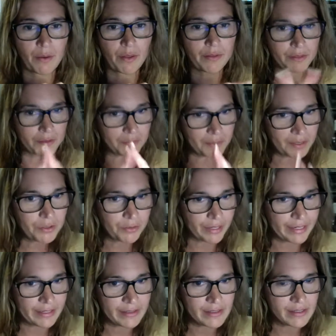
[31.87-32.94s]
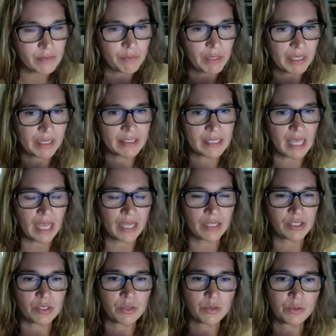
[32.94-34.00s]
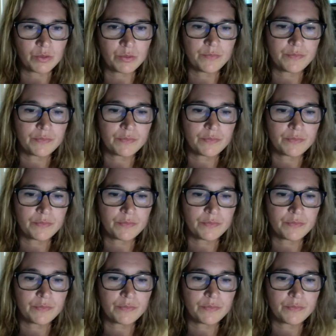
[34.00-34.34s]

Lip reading: a little bit of grace because I do,